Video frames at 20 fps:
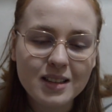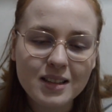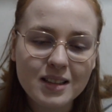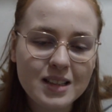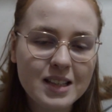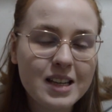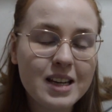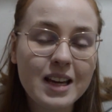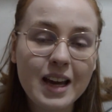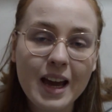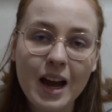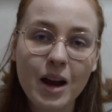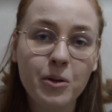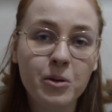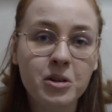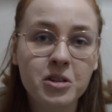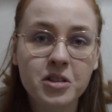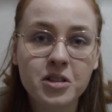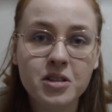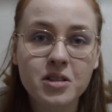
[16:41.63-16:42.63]
the
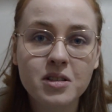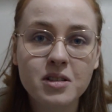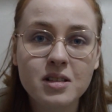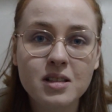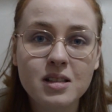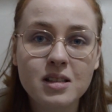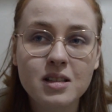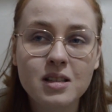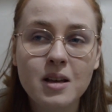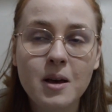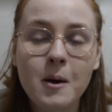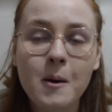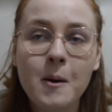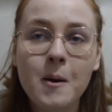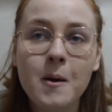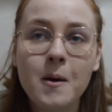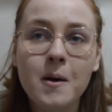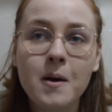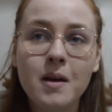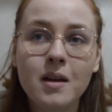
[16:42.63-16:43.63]
characters
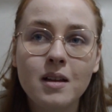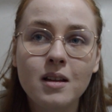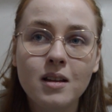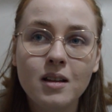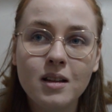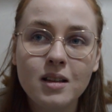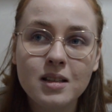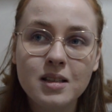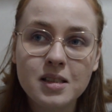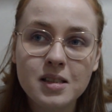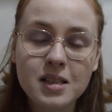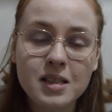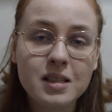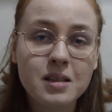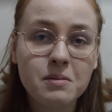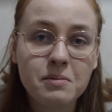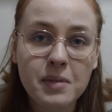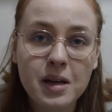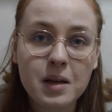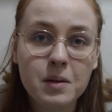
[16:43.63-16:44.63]

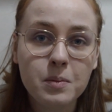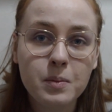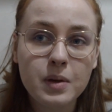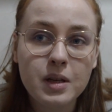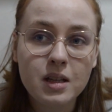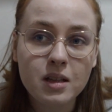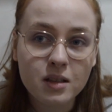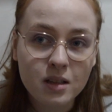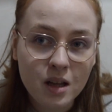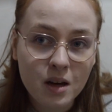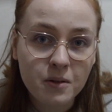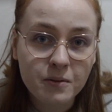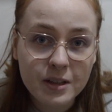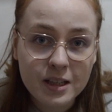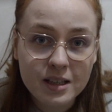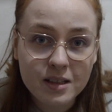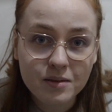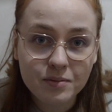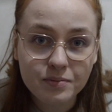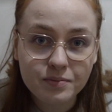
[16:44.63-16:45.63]
didn't make me love
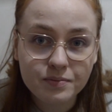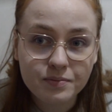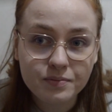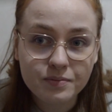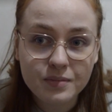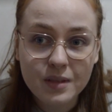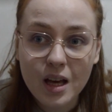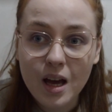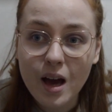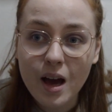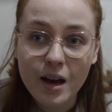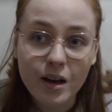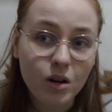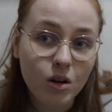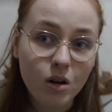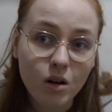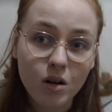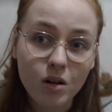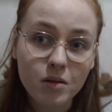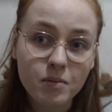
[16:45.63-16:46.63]
it at
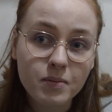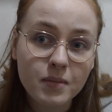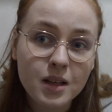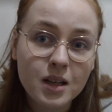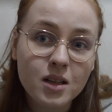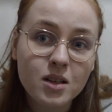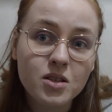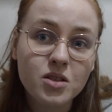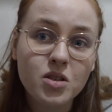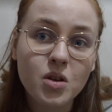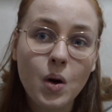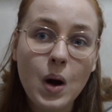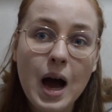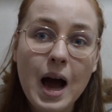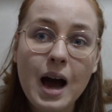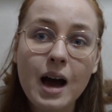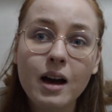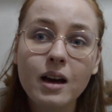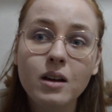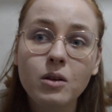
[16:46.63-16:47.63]
all. So
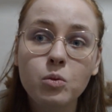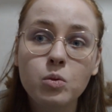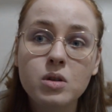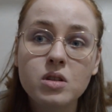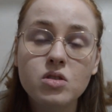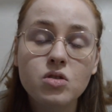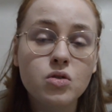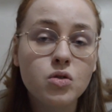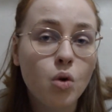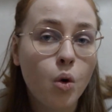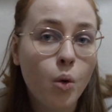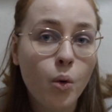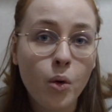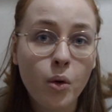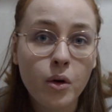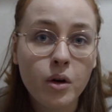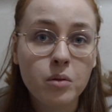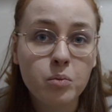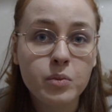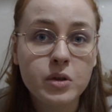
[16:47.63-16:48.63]
I was
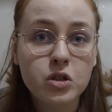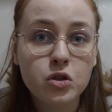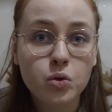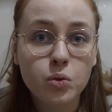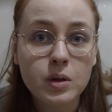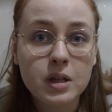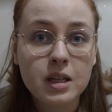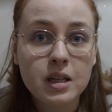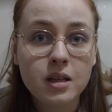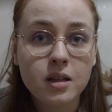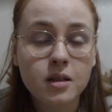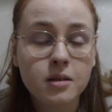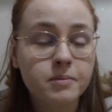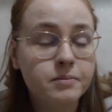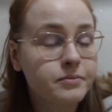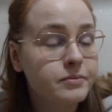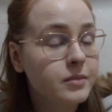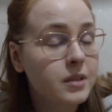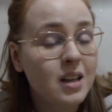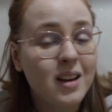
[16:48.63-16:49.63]
torn between,
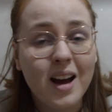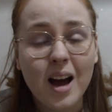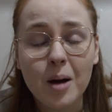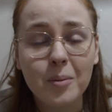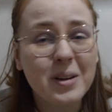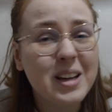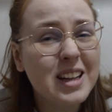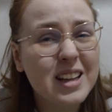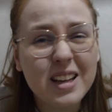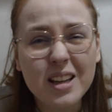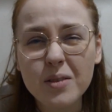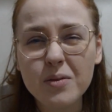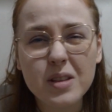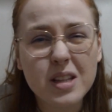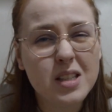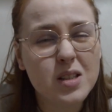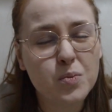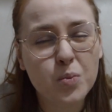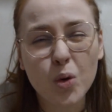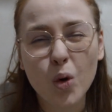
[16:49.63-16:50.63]
I'm gonna give
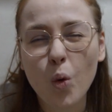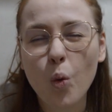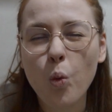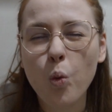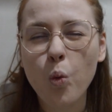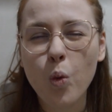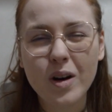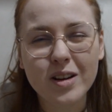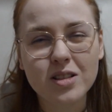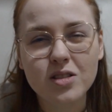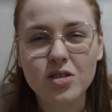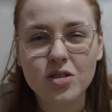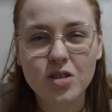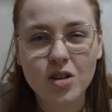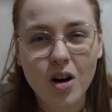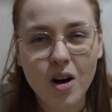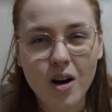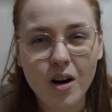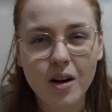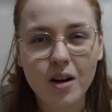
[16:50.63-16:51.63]
this book 1
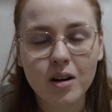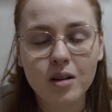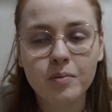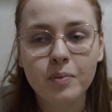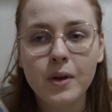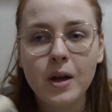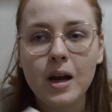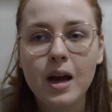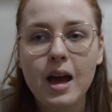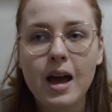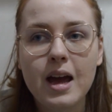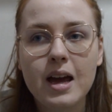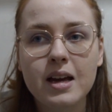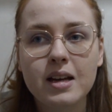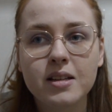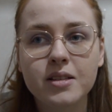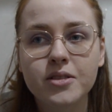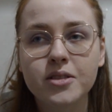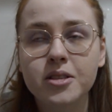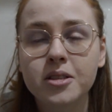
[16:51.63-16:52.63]
star,
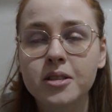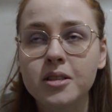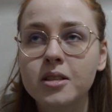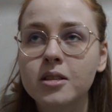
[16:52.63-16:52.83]
and